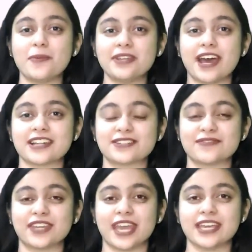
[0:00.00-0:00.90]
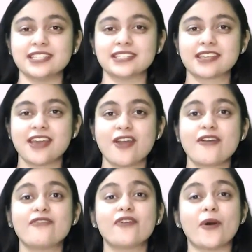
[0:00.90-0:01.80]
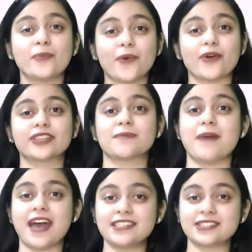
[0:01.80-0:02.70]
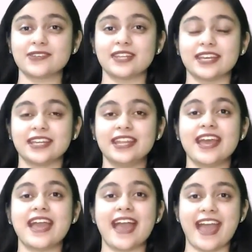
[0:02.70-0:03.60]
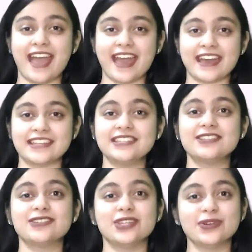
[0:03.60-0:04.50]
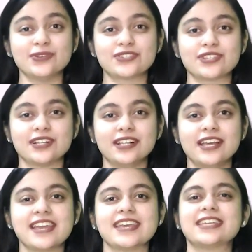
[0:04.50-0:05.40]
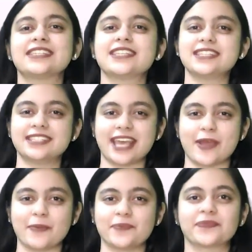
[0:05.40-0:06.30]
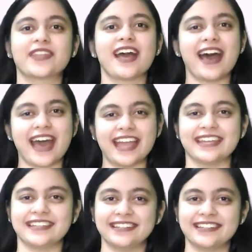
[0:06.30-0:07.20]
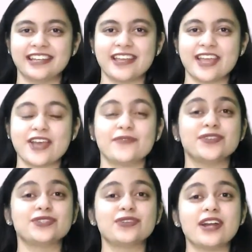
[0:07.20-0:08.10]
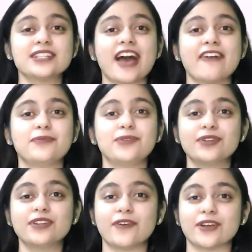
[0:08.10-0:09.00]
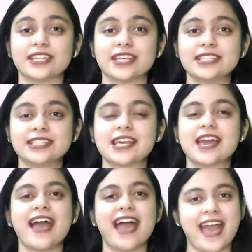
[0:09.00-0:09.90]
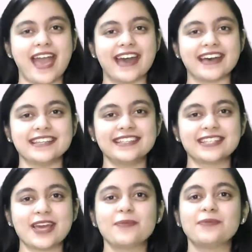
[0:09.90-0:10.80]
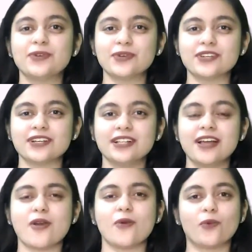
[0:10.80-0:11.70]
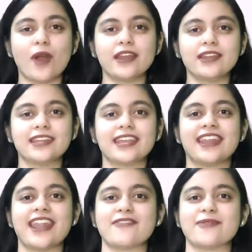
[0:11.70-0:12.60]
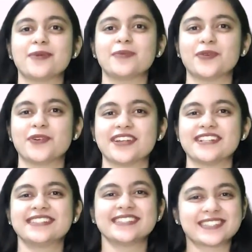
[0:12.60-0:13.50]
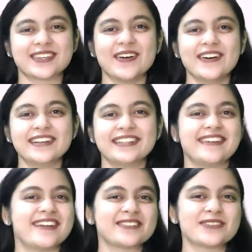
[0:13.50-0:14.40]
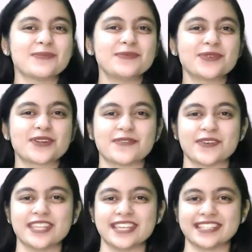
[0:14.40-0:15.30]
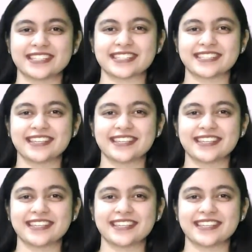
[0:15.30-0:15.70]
nominative case for both masculine and neutral is the same, ein. We do not have plural for this as plural, one can never be plural. So there is no plural for this.